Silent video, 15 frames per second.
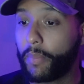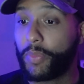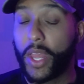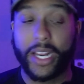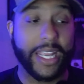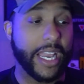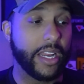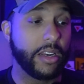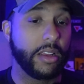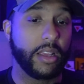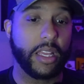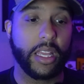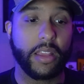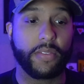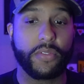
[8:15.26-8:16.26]
Again,
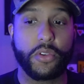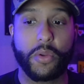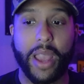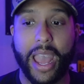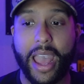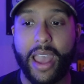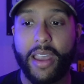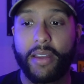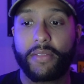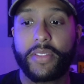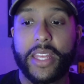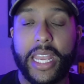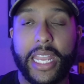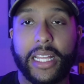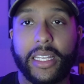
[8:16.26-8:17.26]
if you have
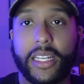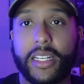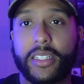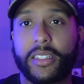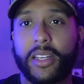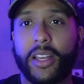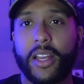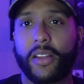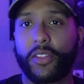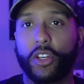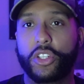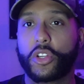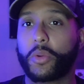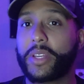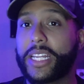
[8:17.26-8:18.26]
the Alias,
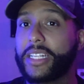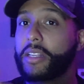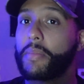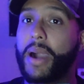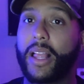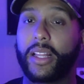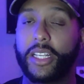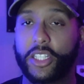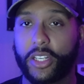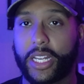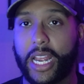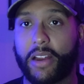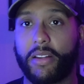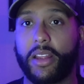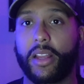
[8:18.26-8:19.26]
there's no need to buy the Leisure
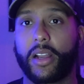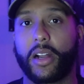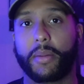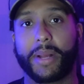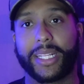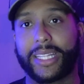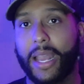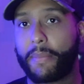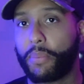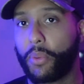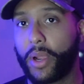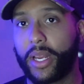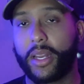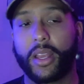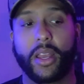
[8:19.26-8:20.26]
Carry. At that
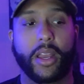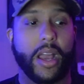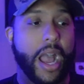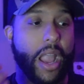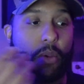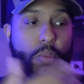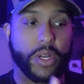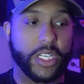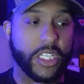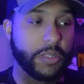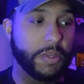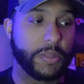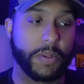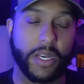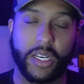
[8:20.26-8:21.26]
point, I would just
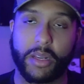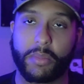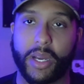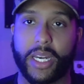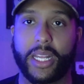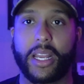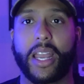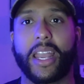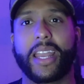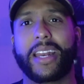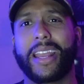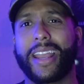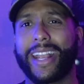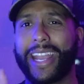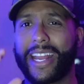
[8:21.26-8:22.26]
be spending the money. And
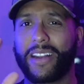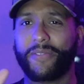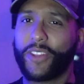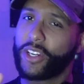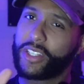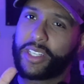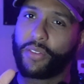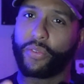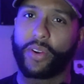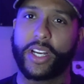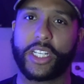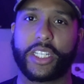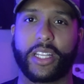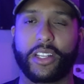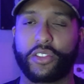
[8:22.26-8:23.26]
again, there's
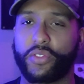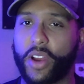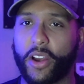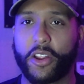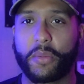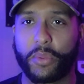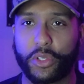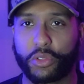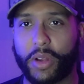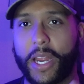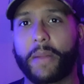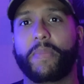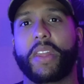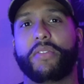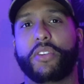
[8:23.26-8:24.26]
variables,
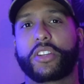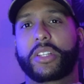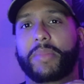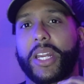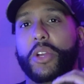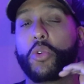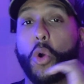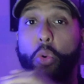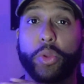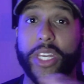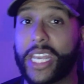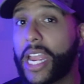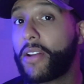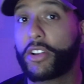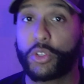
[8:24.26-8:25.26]
right? If you're somebody who only
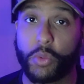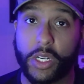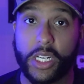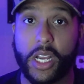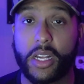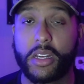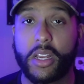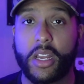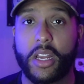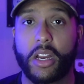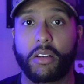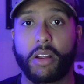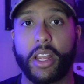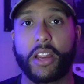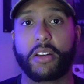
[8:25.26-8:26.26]
carries one gun,
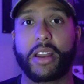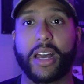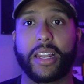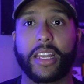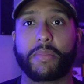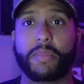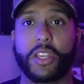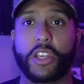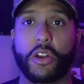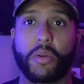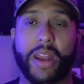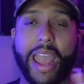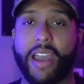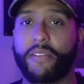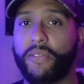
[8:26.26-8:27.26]
right? You're not like me, you don't
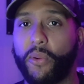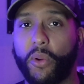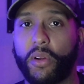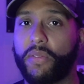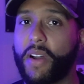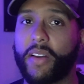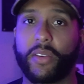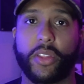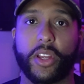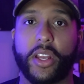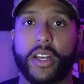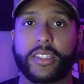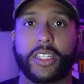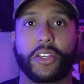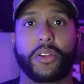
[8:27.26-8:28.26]
have 4 or 5 other
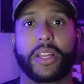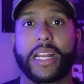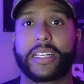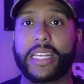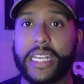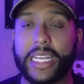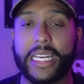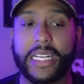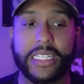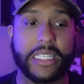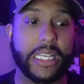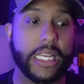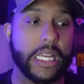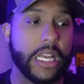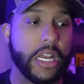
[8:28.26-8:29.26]
guns that you like to
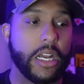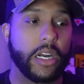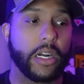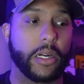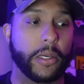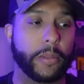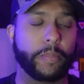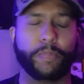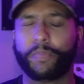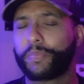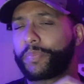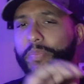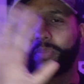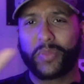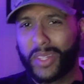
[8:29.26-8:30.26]
EDC.
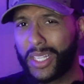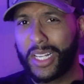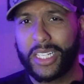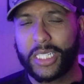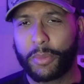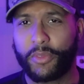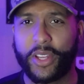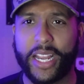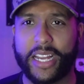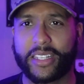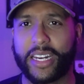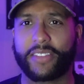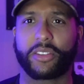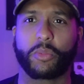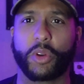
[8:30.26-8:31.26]
Some of you guys can
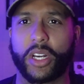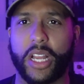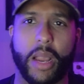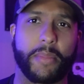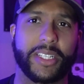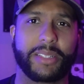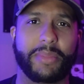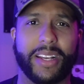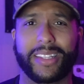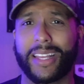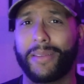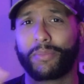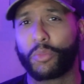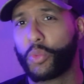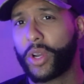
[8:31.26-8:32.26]
have some weird comments about
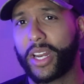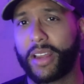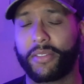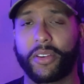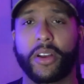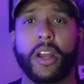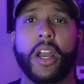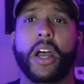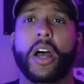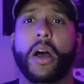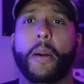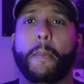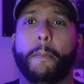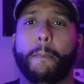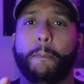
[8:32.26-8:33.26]
that, whatever.
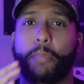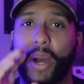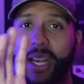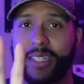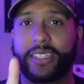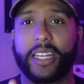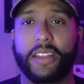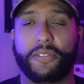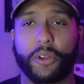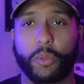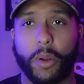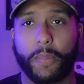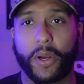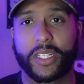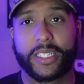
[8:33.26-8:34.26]
But if you're
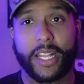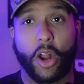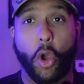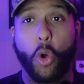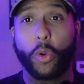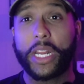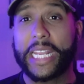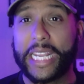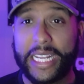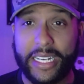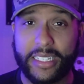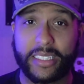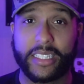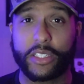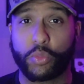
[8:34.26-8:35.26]
one person that only
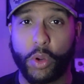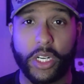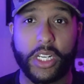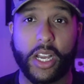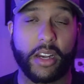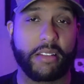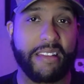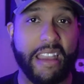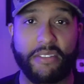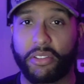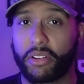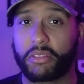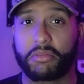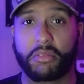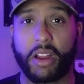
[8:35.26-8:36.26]
EDCs one gun
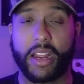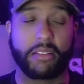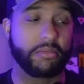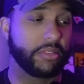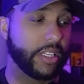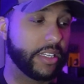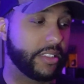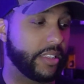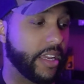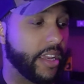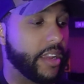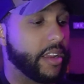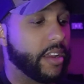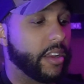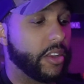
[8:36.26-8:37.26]
ever, right? Let's
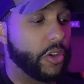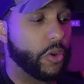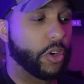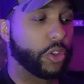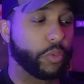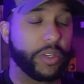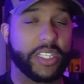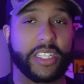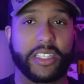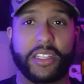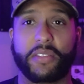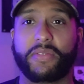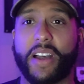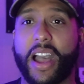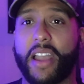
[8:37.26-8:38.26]
say your
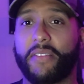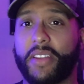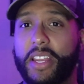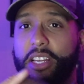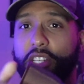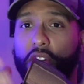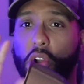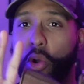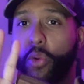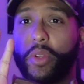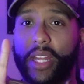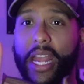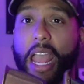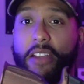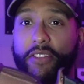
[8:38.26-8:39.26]
365 is your
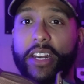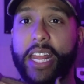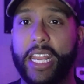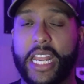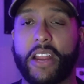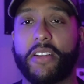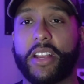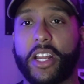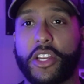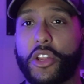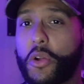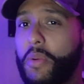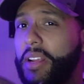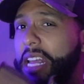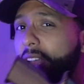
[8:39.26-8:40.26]
only everyday carry gun. You
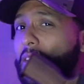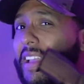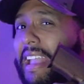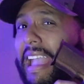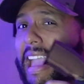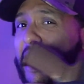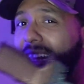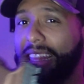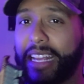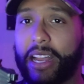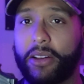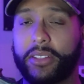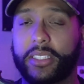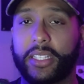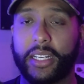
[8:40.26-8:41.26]
don't carry anything
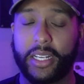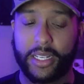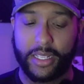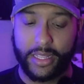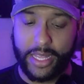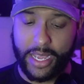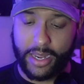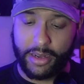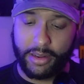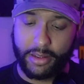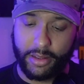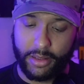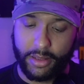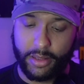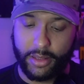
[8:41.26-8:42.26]
else. Then
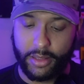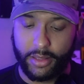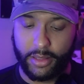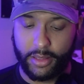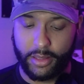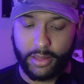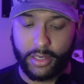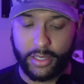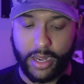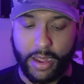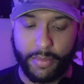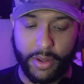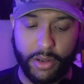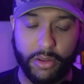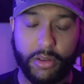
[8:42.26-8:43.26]
this
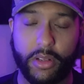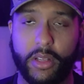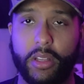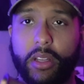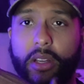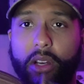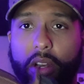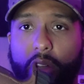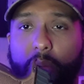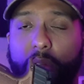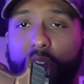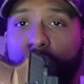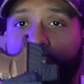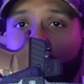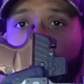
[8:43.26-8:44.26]
combo
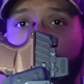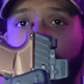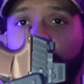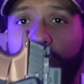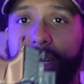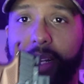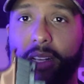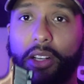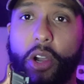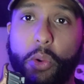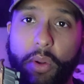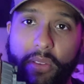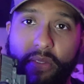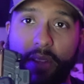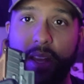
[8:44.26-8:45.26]
works for you. Go
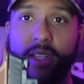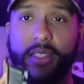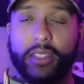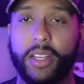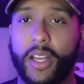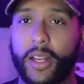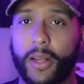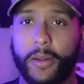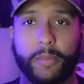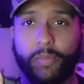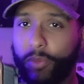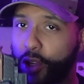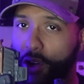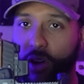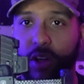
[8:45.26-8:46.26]
with this.
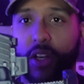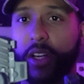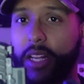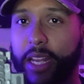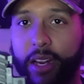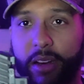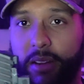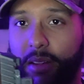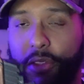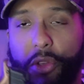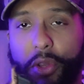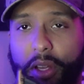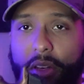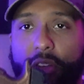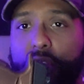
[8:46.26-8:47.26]
You're good here. You
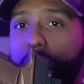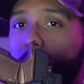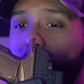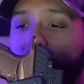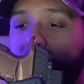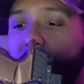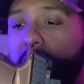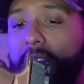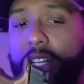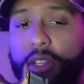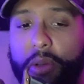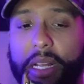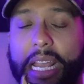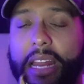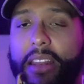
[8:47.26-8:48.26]
can do whatever you need
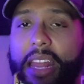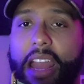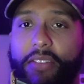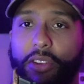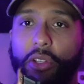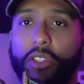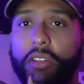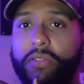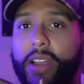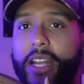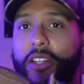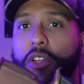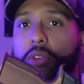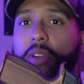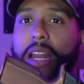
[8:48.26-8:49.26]
to. Again, the evolution
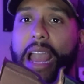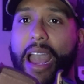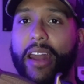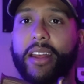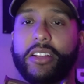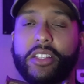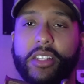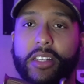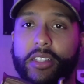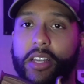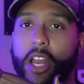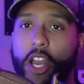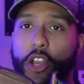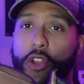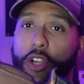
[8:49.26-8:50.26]
factor, you can add on to this.
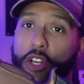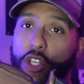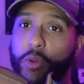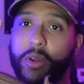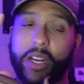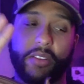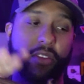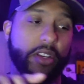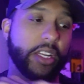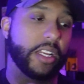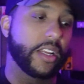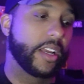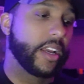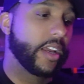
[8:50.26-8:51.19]
You can do whatever you need.